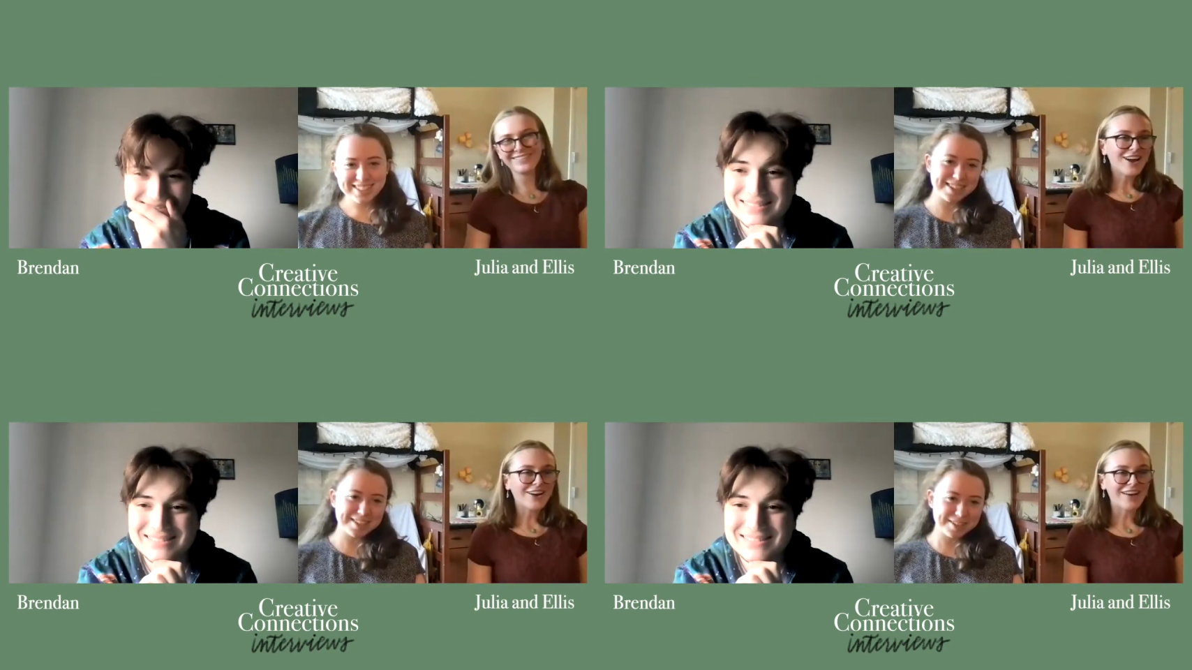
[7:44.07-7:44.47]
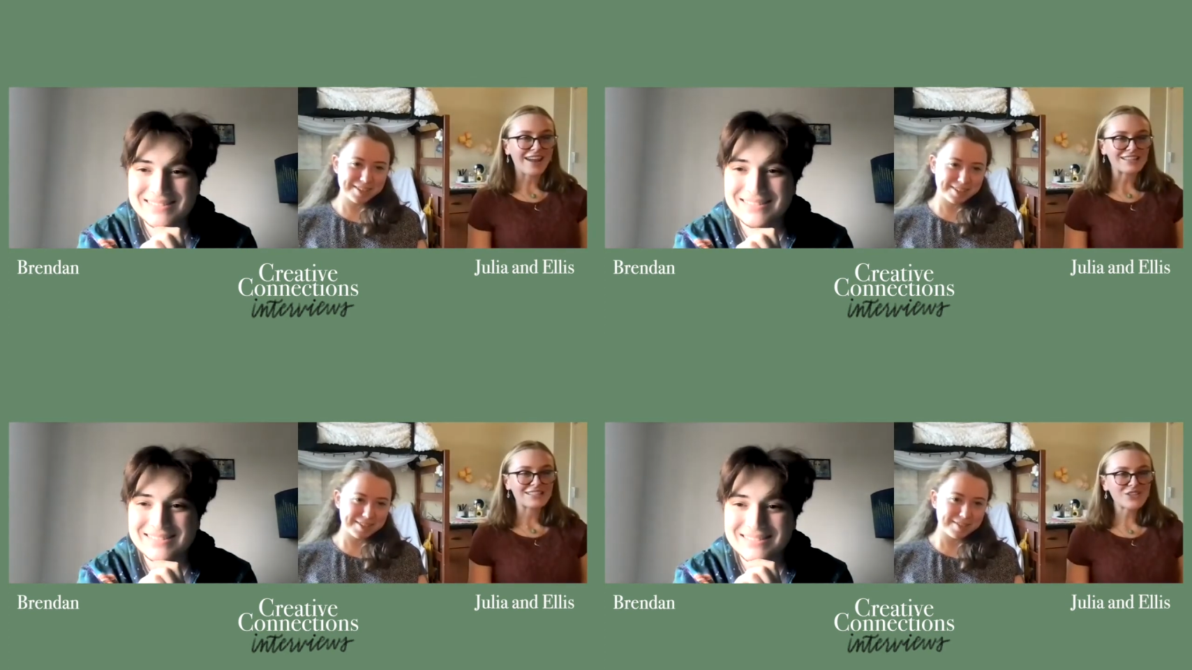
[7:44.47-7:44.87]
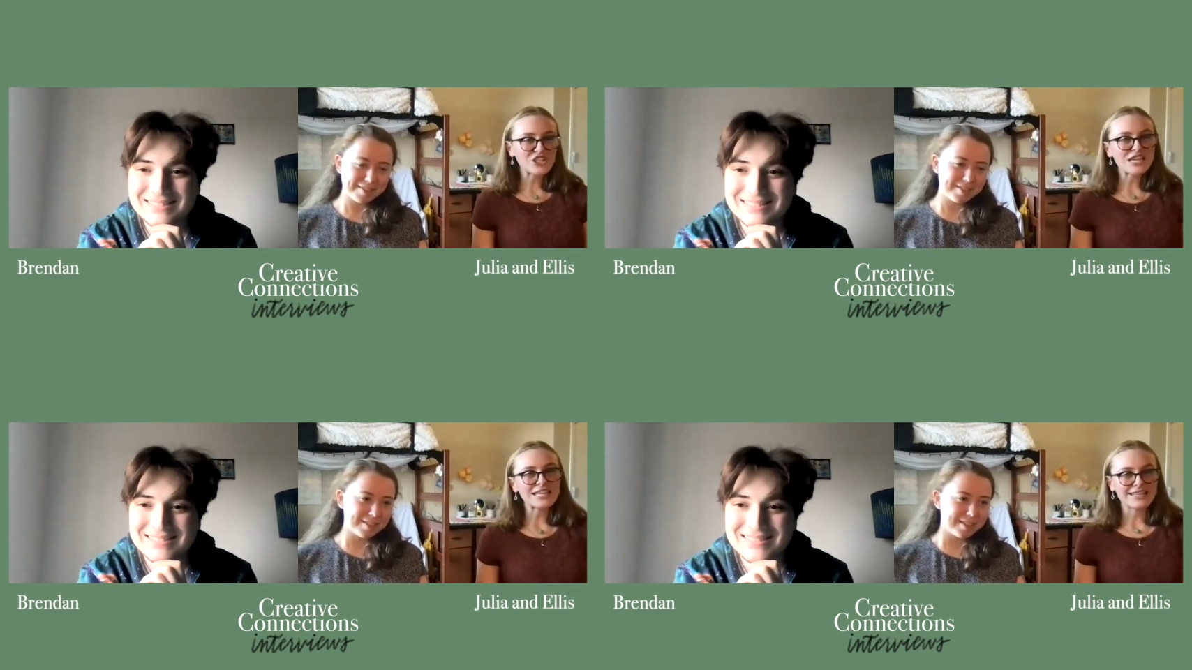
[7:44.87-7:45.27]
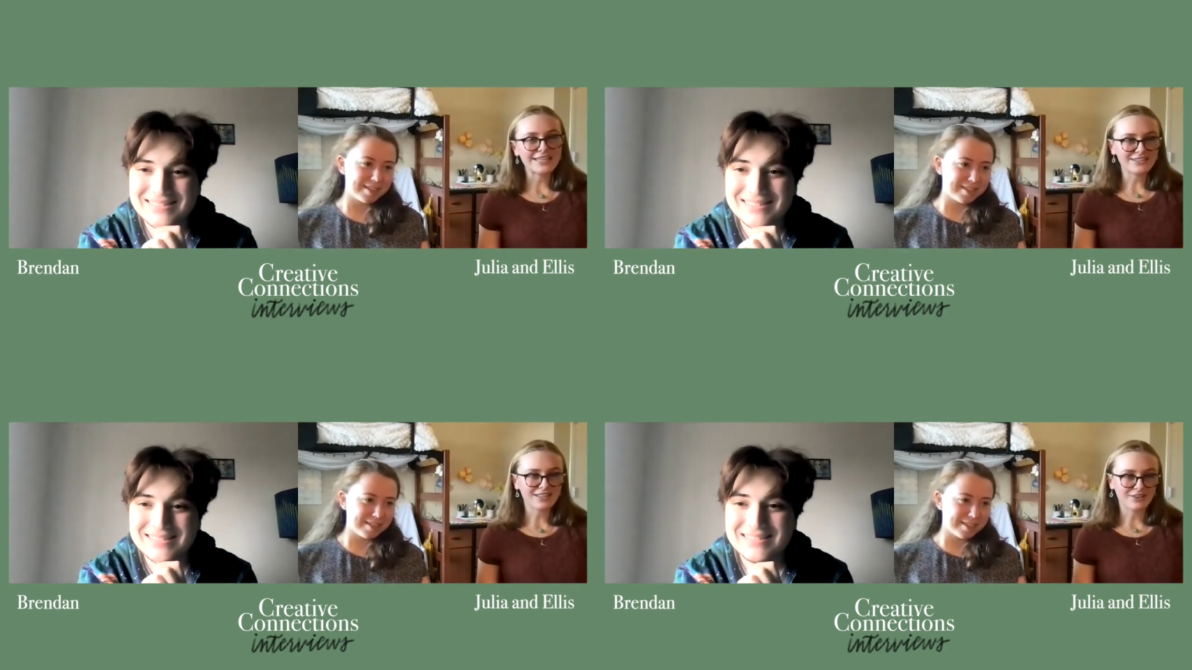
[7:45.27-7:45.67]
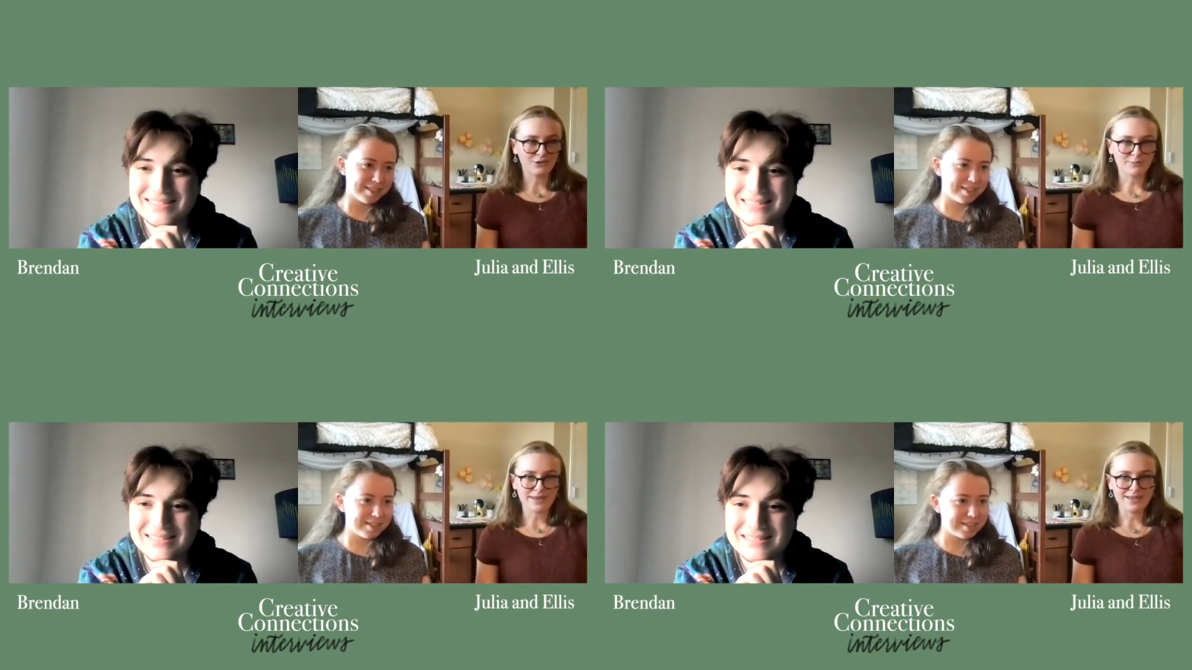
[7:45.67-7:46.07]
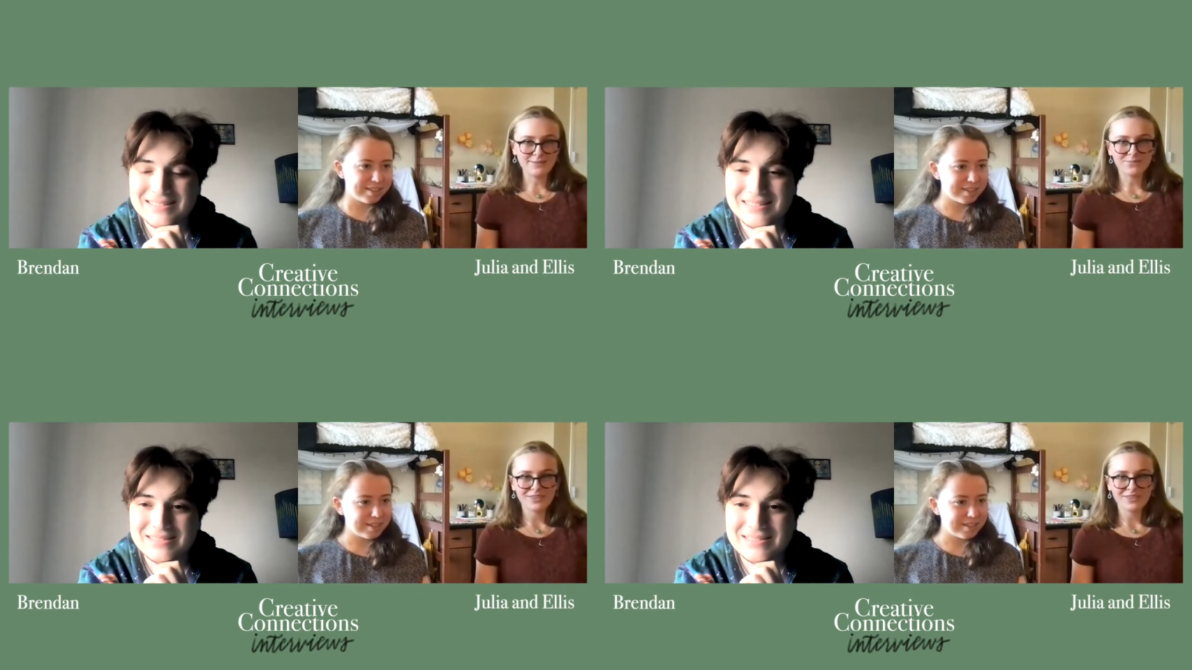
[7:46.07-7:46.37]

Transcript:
Speaker 1: All right, switching gears a little bit.